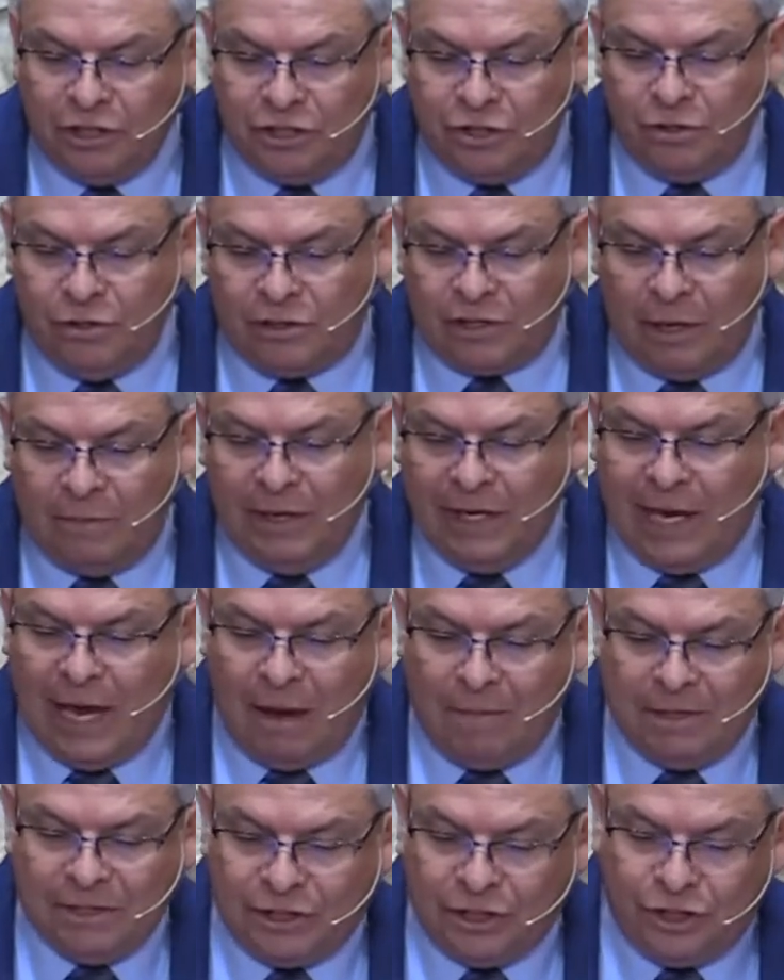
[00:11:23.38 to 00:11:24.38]
Jews I
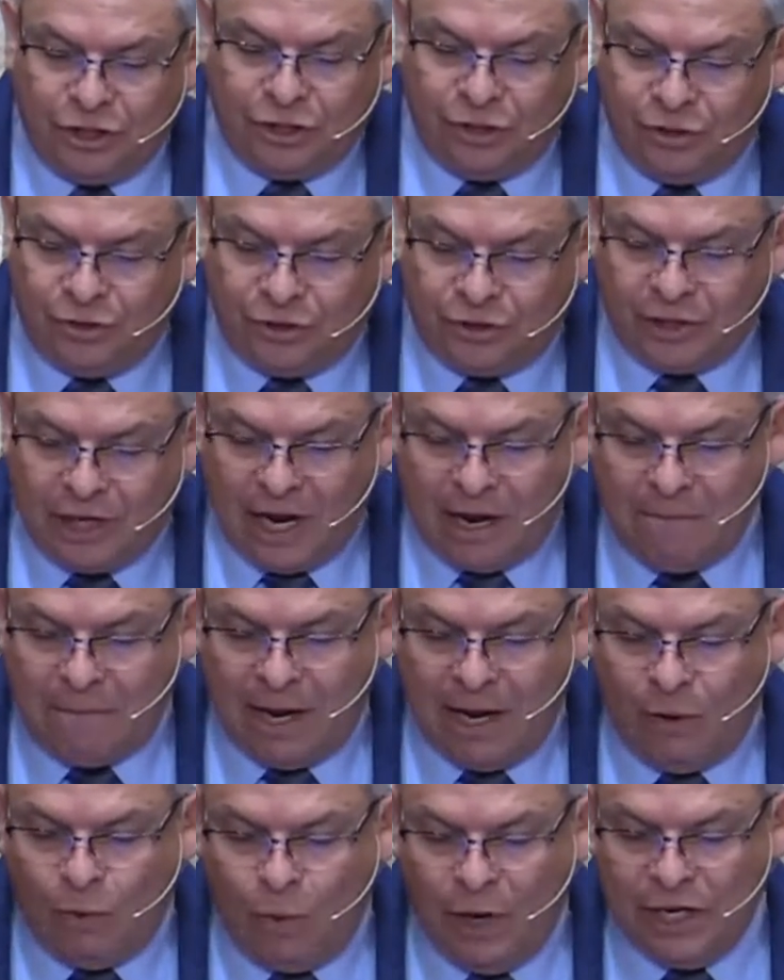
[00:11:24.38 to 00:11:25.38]
became as a Jew, so that I
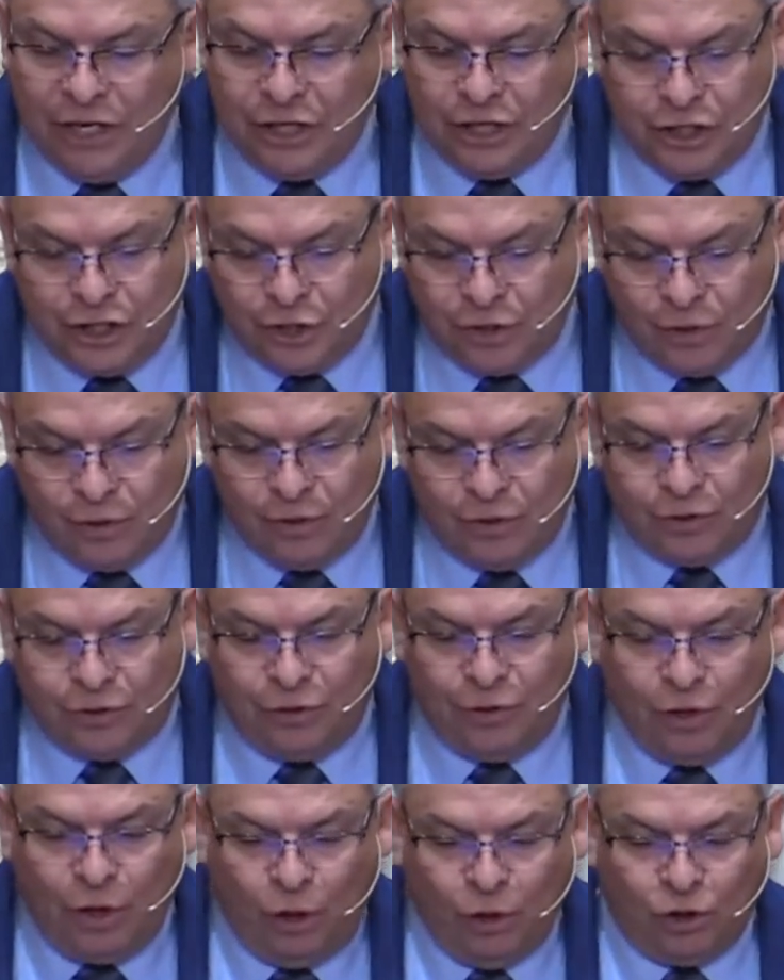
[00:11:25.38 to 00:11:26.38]
might win the Jews.
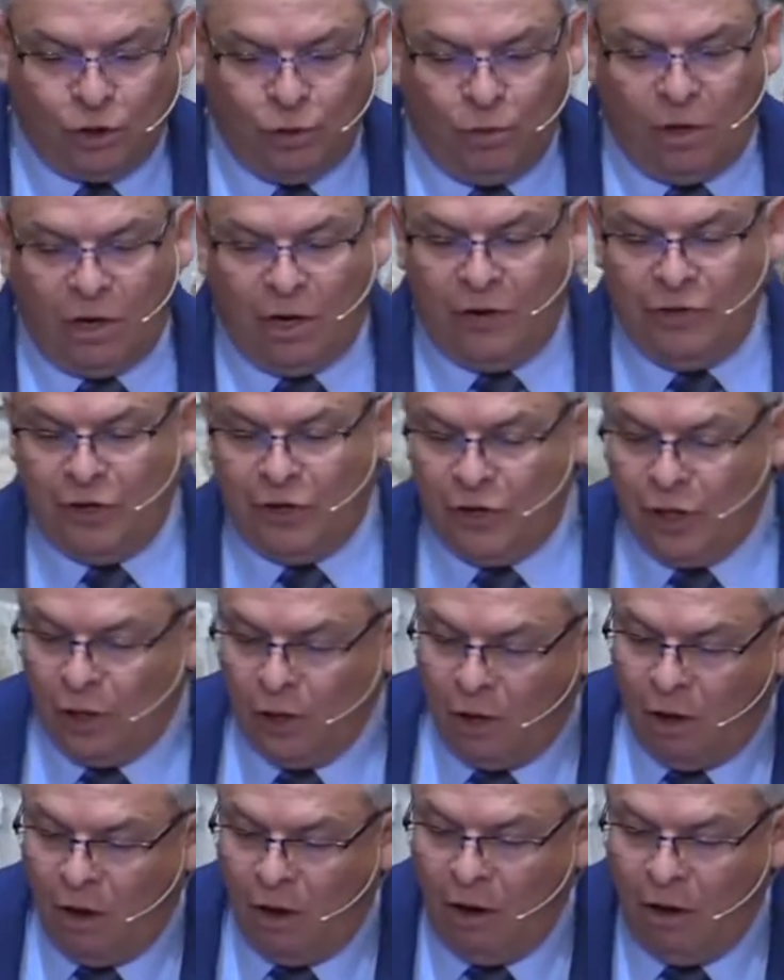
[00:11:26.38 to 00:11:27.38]
To those who are under the
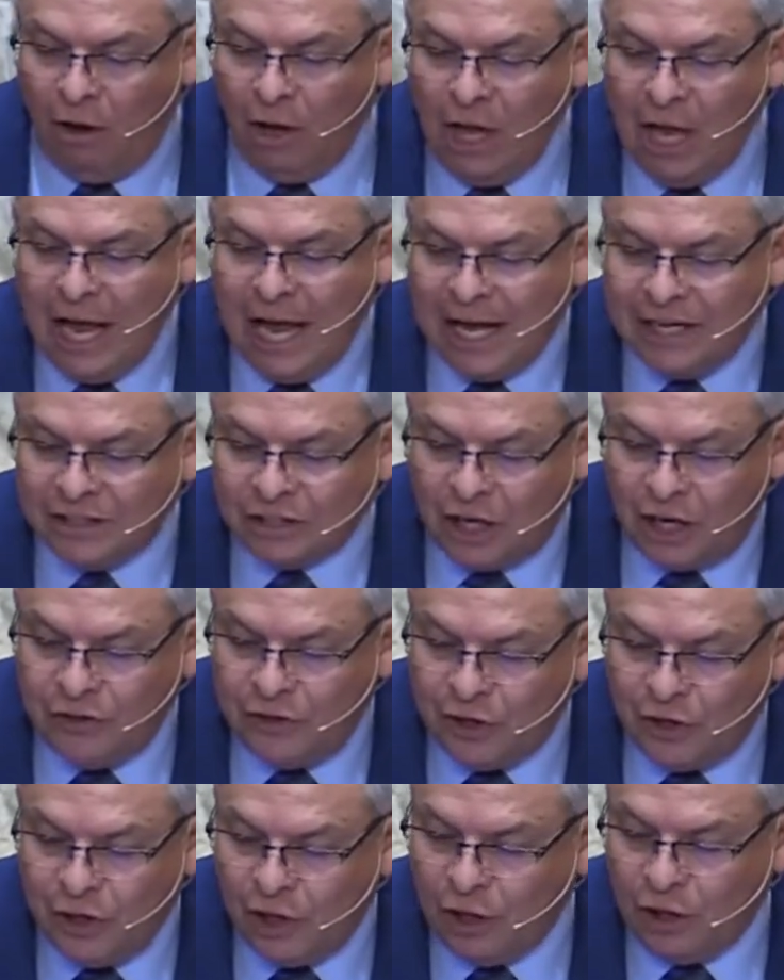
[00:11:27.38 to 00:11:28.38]
law, as
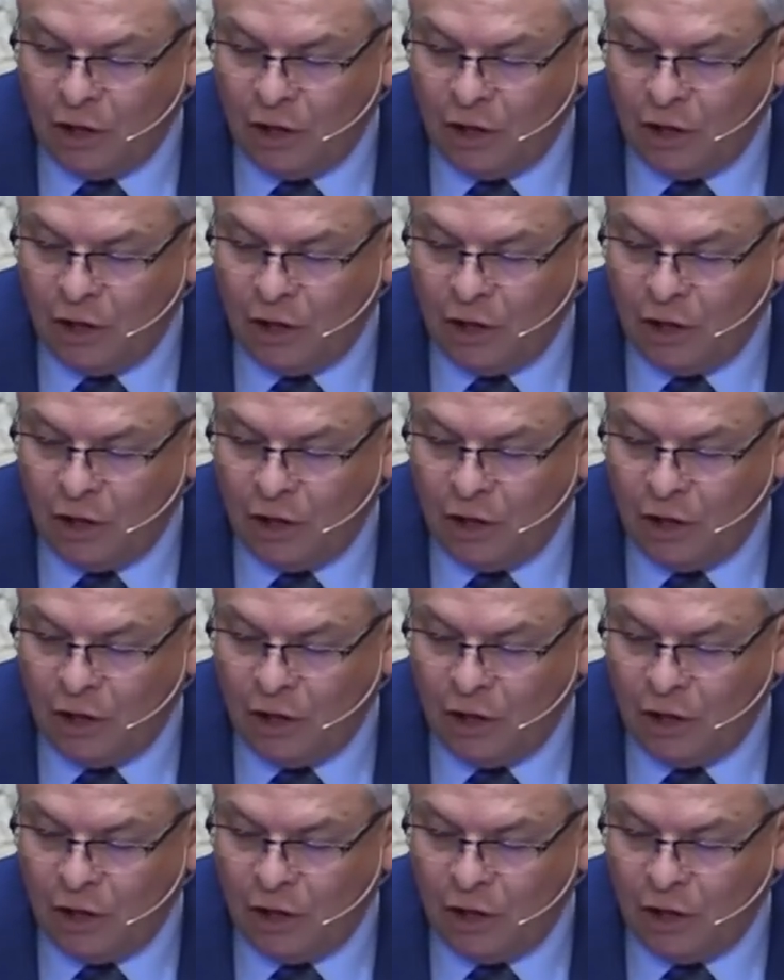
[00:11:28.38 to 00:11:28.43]
under the